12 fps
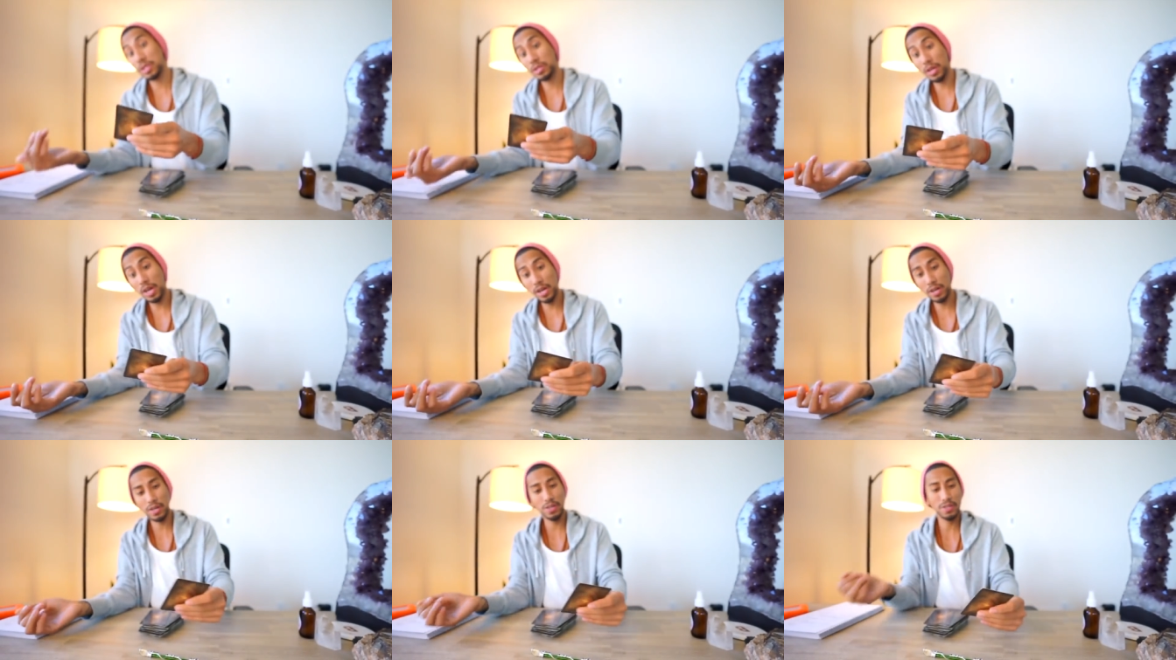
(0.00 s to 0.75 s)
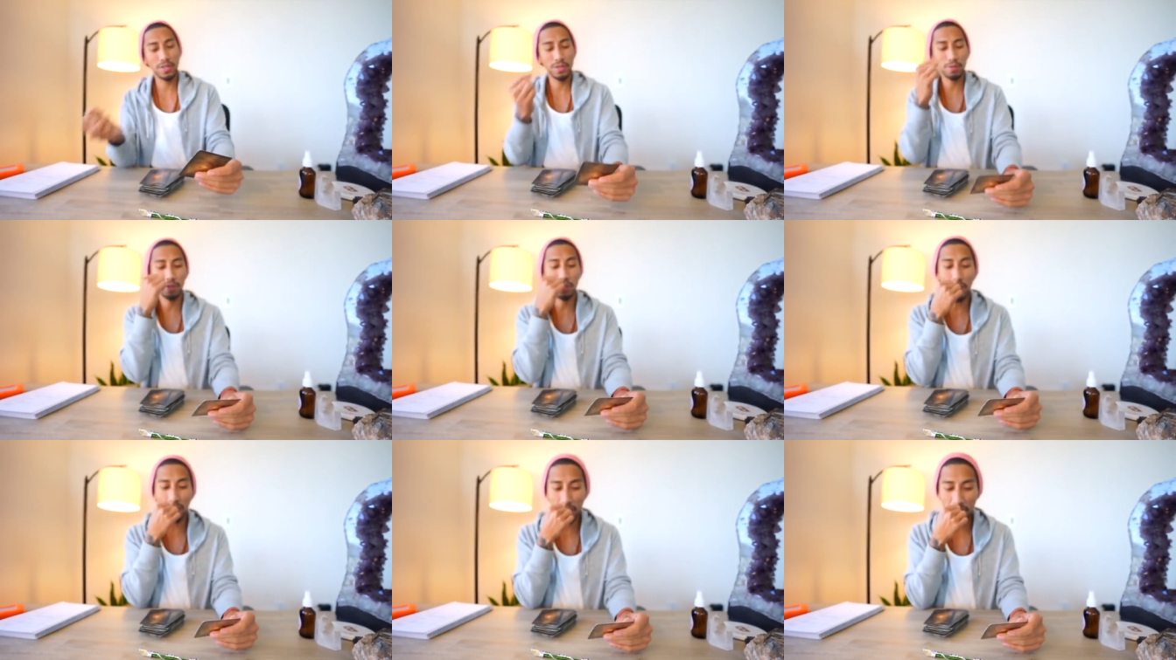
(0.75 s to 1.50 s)
is theirs.
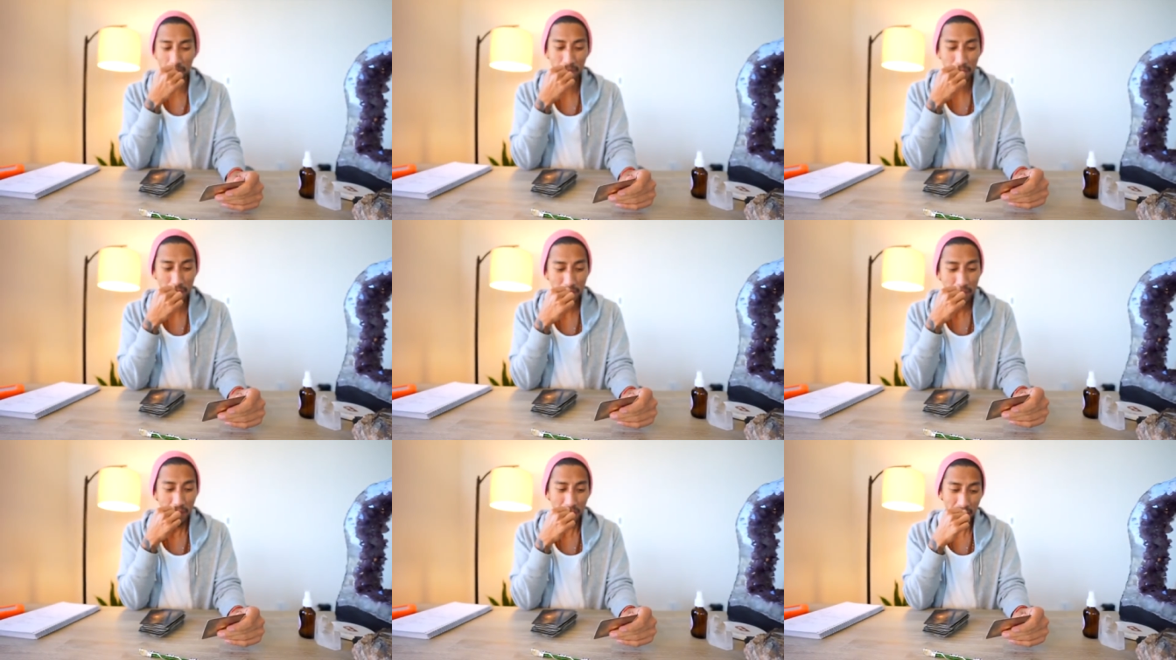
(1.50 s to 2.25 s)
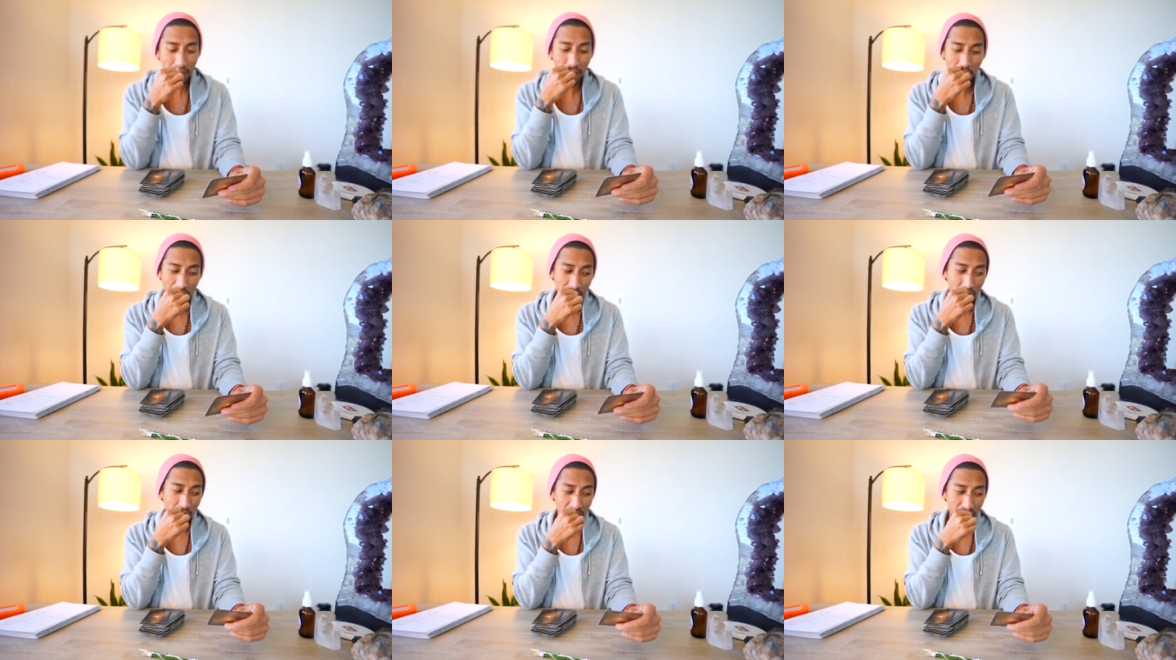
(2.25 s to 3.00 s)
Whichever. The
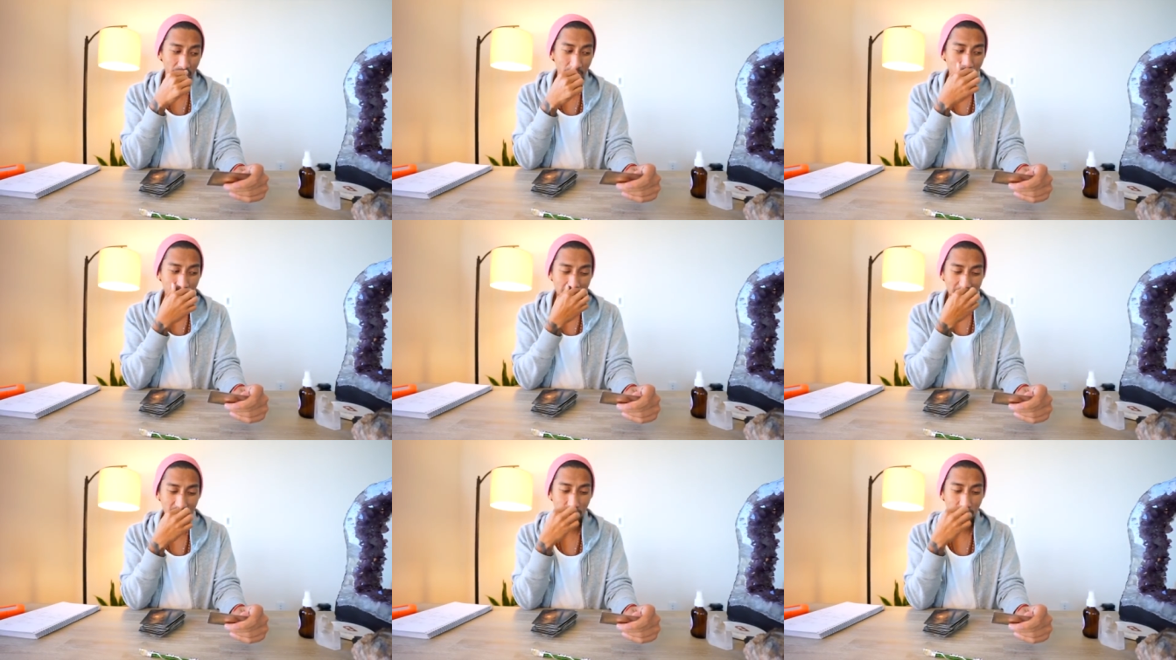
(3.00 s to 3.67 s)
longer you don't make this